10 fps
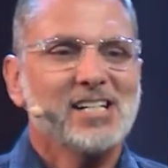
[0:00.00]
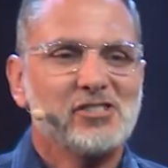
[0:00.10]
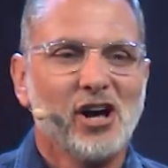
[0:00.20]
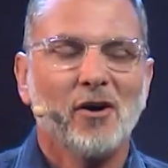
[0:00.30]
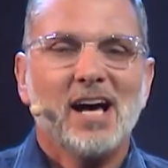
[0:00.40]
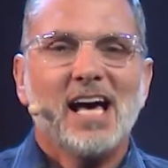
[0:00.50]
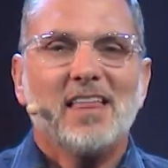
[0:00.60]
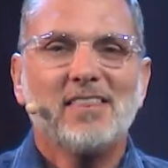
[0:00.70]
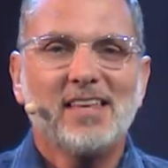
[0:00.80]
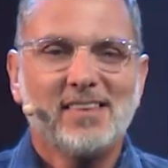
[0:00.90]
So
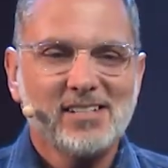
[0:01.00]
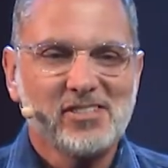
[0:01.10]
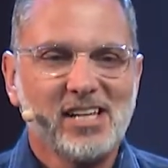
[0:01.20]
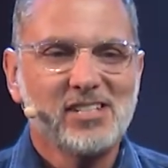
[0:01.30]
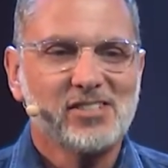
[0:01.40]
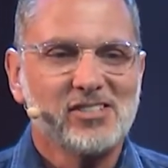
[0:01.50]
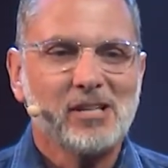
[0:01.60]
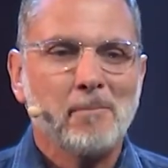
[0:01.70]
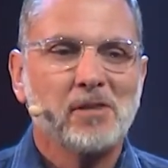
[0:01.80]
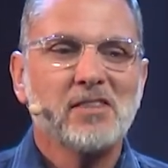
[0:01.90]
this is
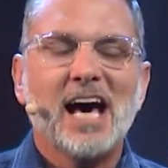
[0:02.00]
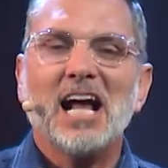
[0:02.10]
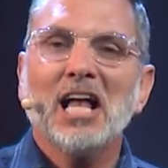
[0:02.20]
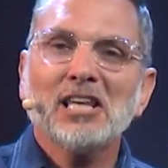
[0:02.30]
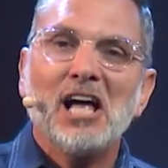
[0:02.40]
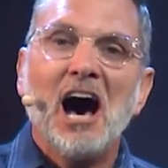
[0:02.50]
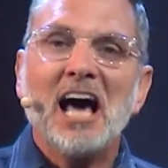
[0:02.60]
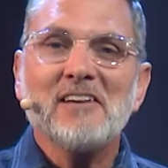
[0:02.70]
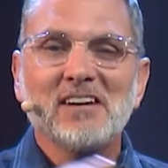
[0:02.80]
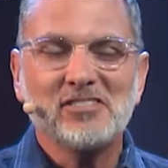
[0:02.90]
something that a
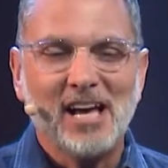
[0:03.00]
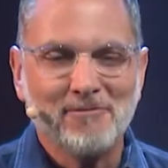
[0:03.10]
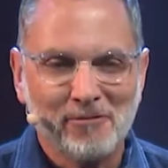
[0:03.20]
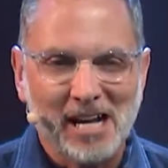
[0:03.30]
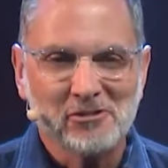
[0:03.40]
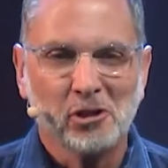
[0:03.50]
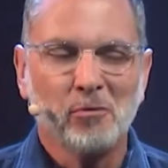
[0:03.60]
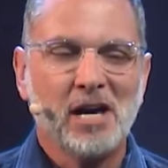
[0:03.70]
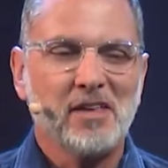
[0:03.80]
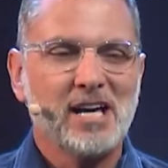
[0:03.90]
lot of us have
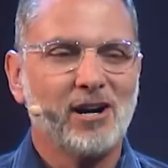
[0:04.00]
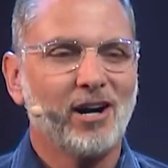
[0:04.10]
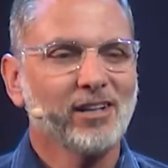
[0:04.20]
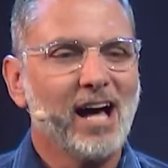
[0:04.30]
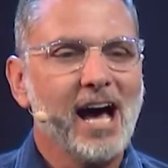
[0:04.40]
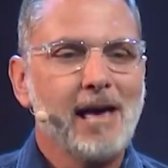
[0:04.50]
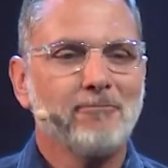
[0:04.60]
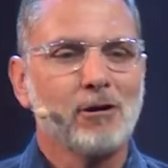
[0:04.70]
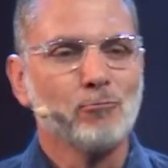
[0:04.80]
wrestled with in our life.